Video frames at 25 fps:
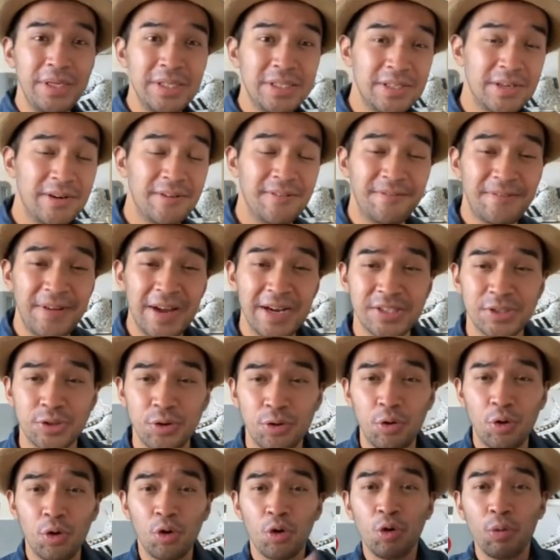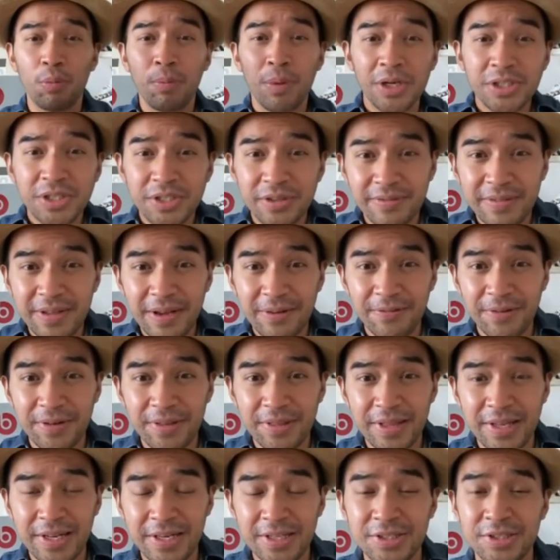It affects a whole bunch of
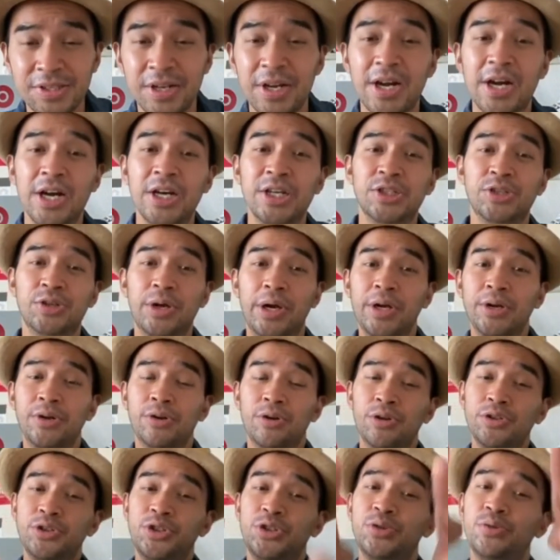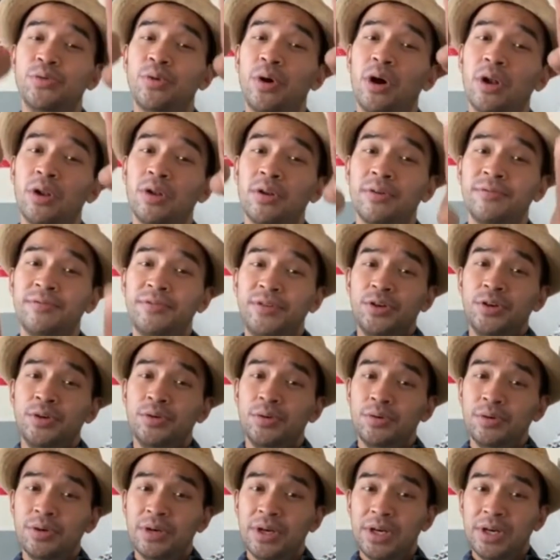different things. So I encourage you, all of
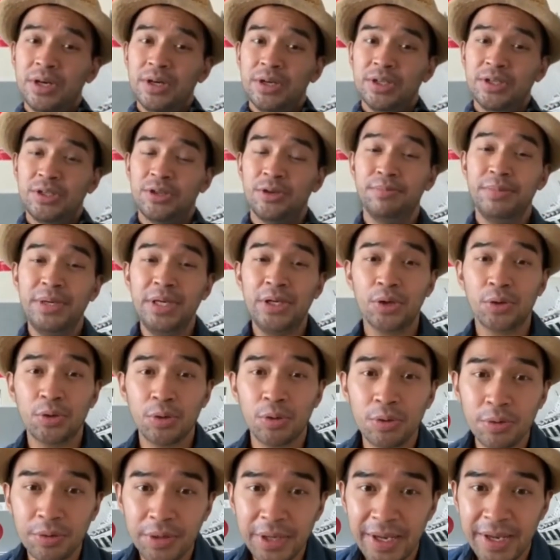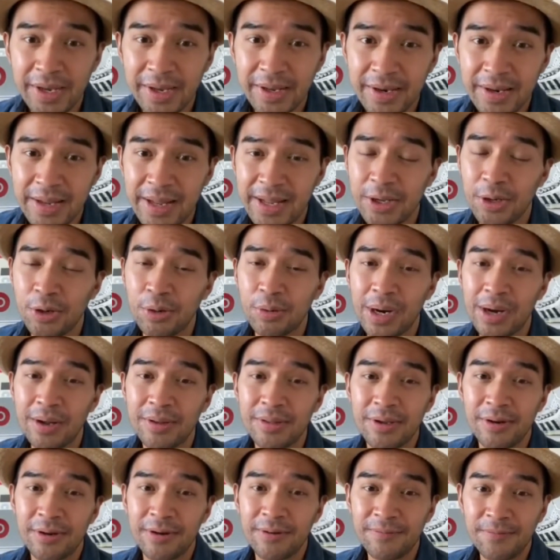you, to be the cool kid and go out
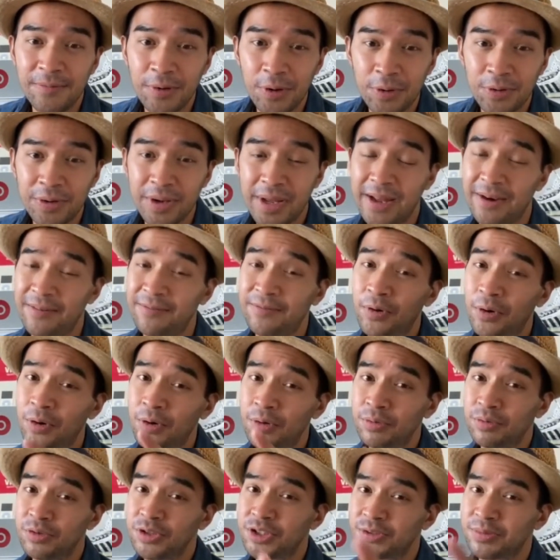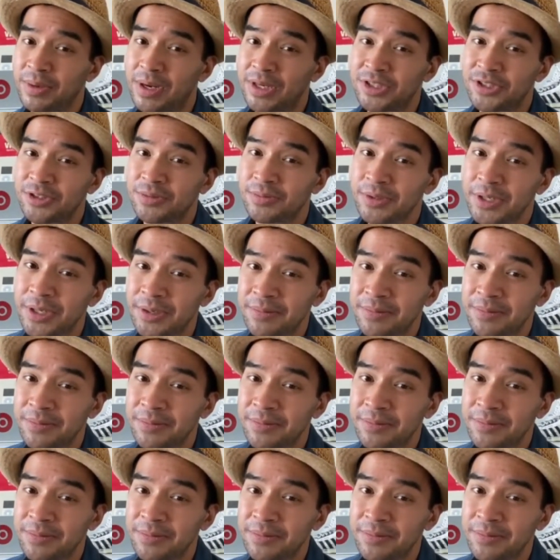there and vote responsibly.